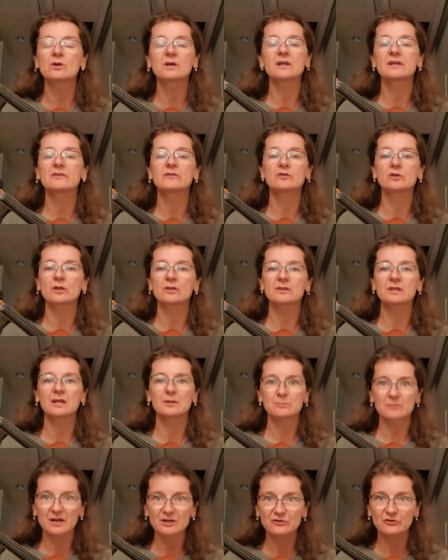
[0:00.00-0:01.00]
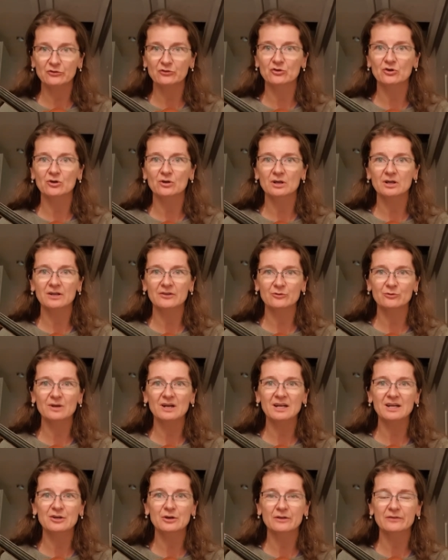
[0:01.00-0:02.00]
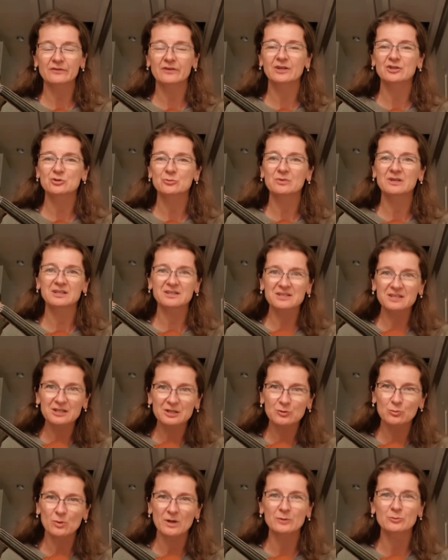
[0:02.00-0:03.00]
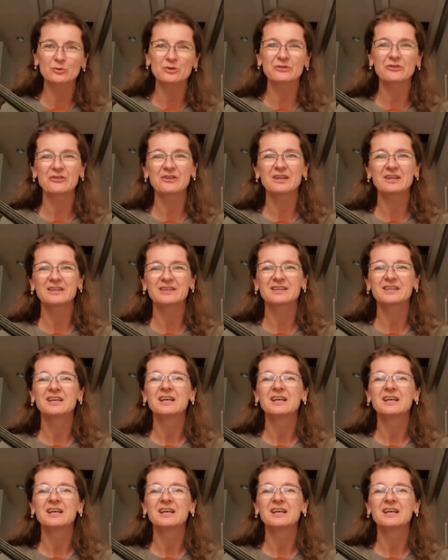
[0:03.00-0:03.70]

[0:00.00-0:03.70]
It's not that much stronger. It's really not such a big deal, one would think.